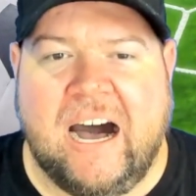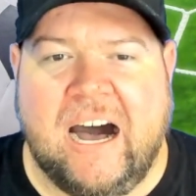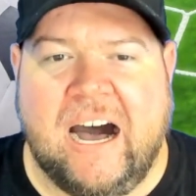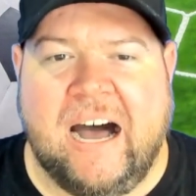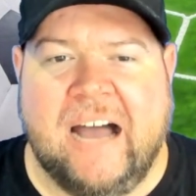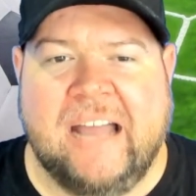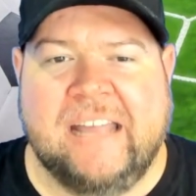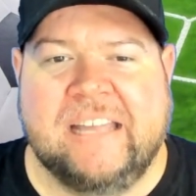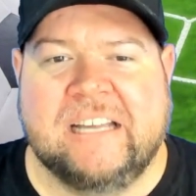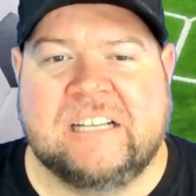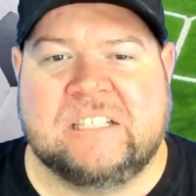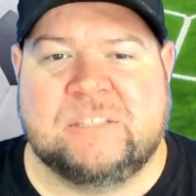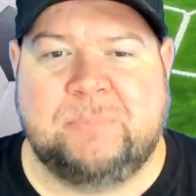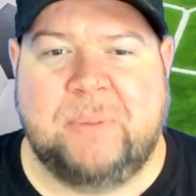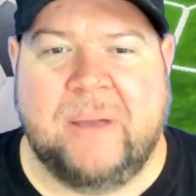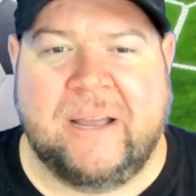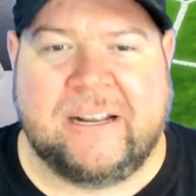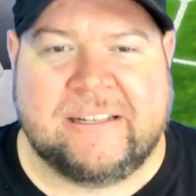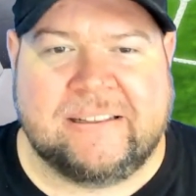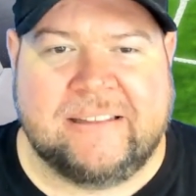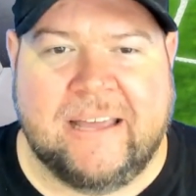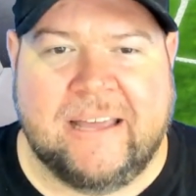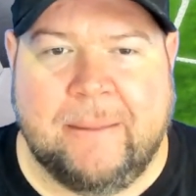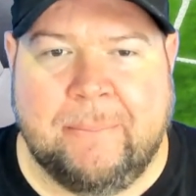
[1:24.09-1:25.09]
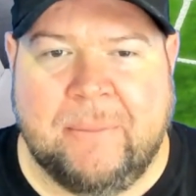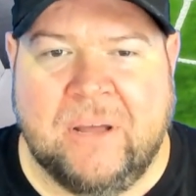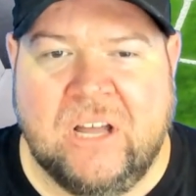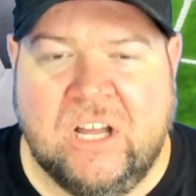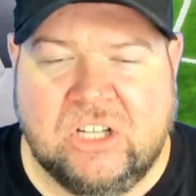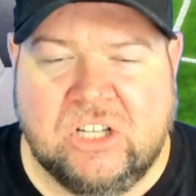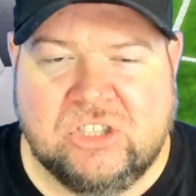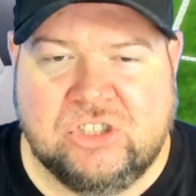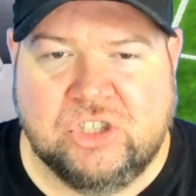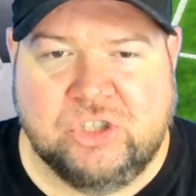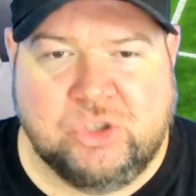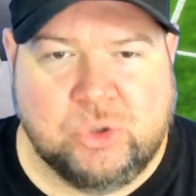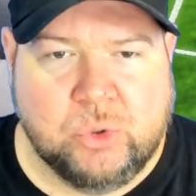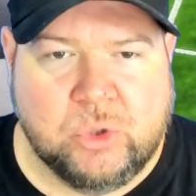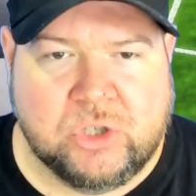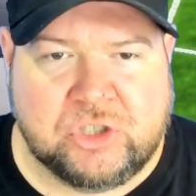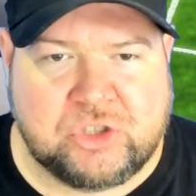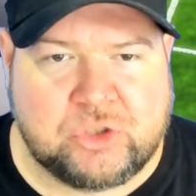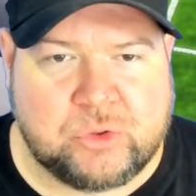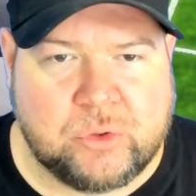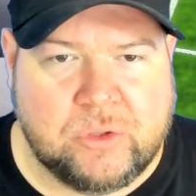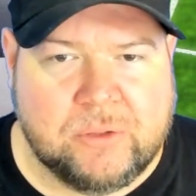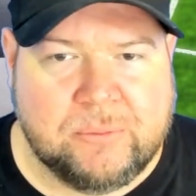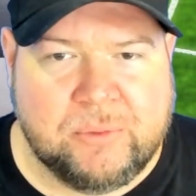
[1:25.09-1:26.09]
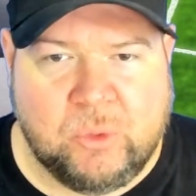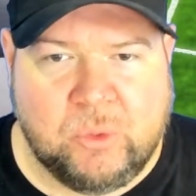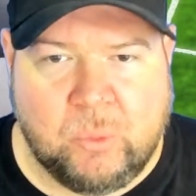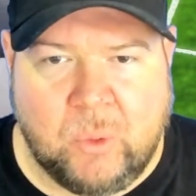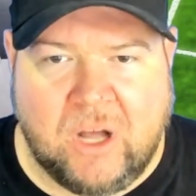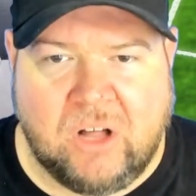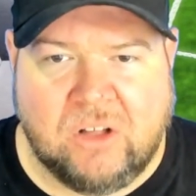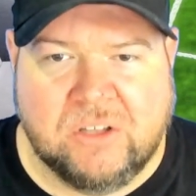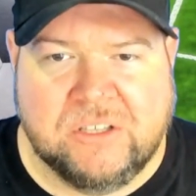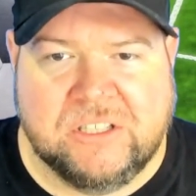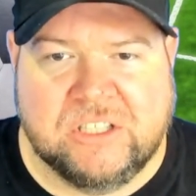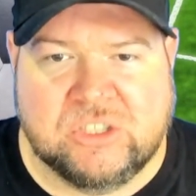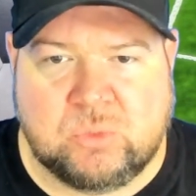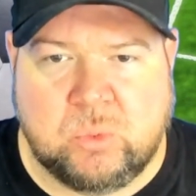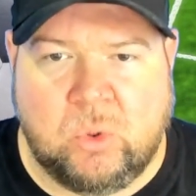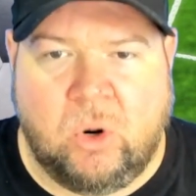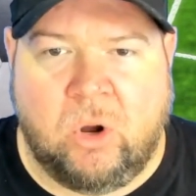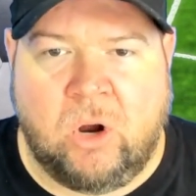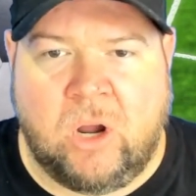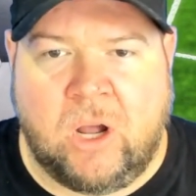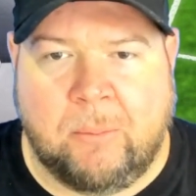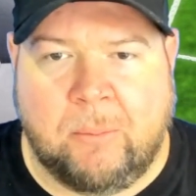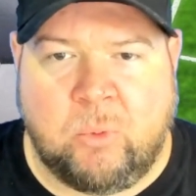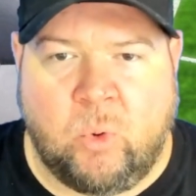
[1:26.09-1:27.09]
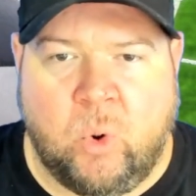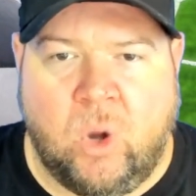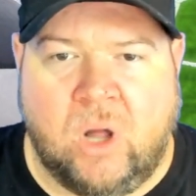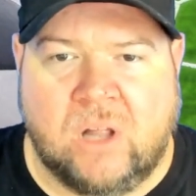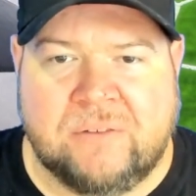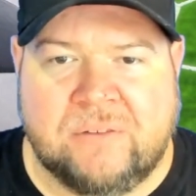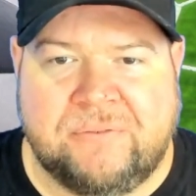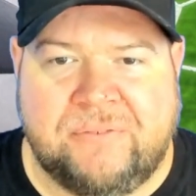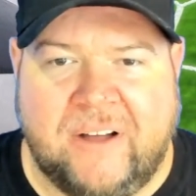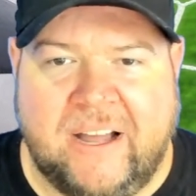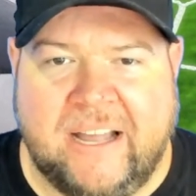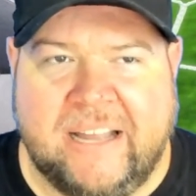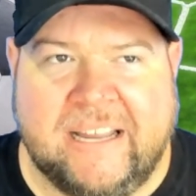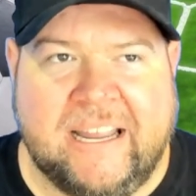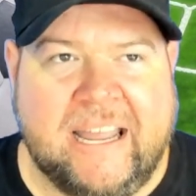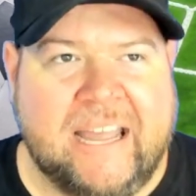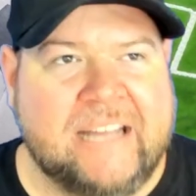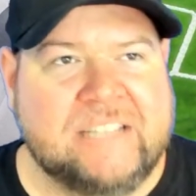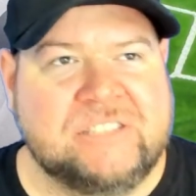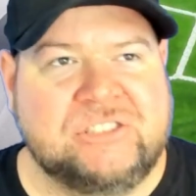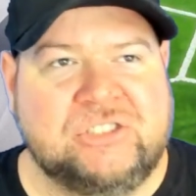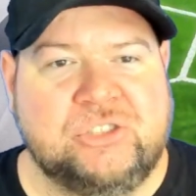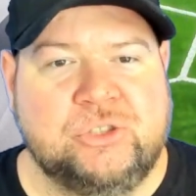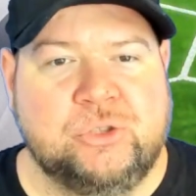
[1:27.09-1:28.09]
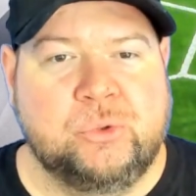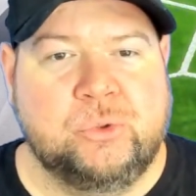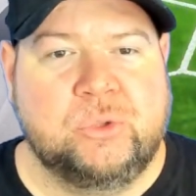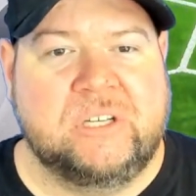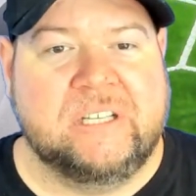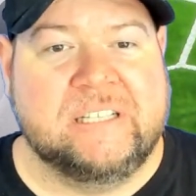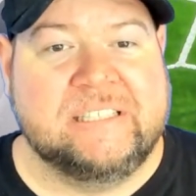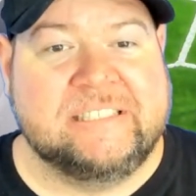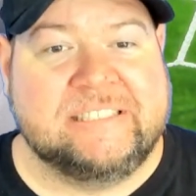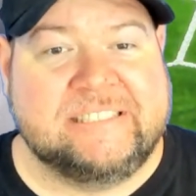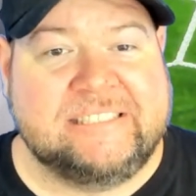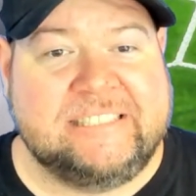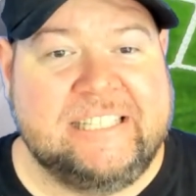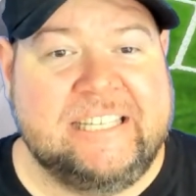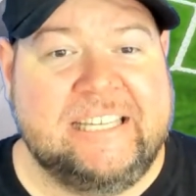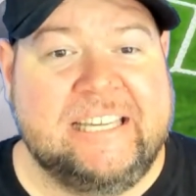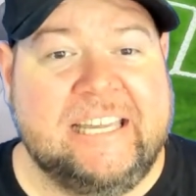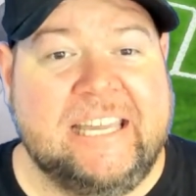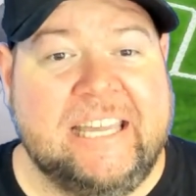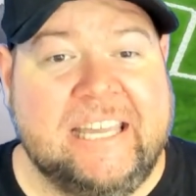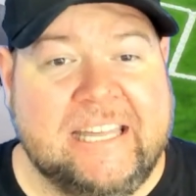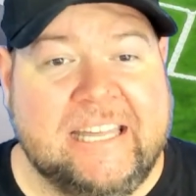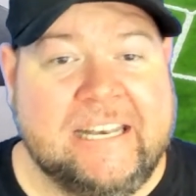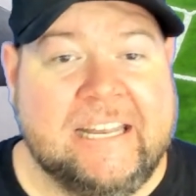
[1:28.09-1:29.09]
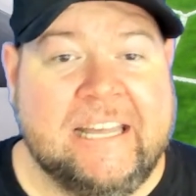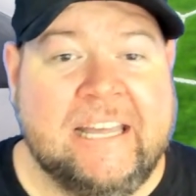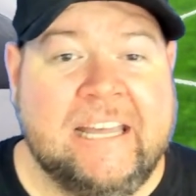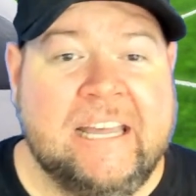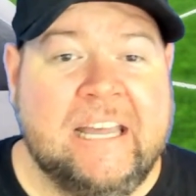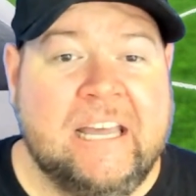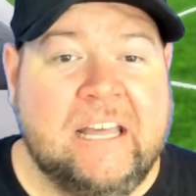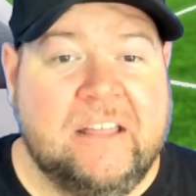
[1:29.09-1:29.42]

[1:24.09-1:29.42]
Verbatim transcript: I expect them to do extremely well in this World Cup qualifying, as you can see in